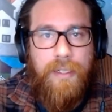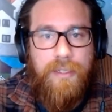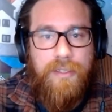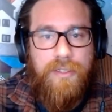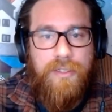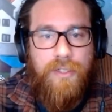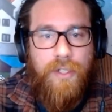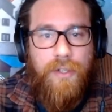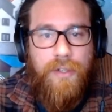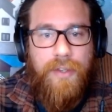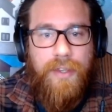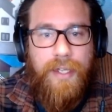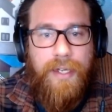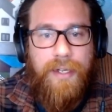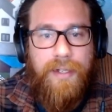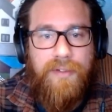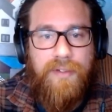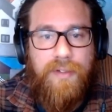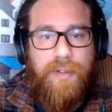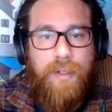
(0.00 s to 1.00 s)
so
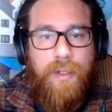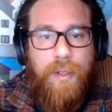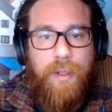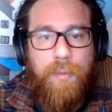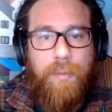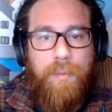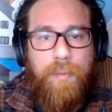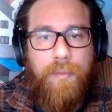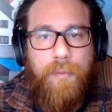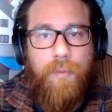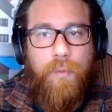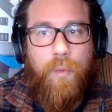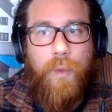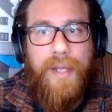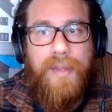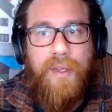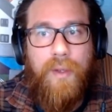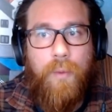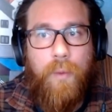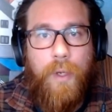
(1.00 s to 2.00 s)
that
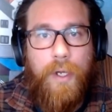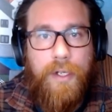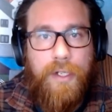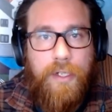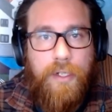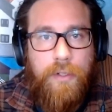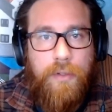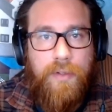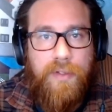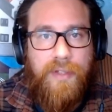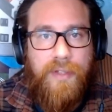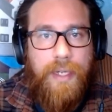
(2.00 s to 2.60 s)
when the worker is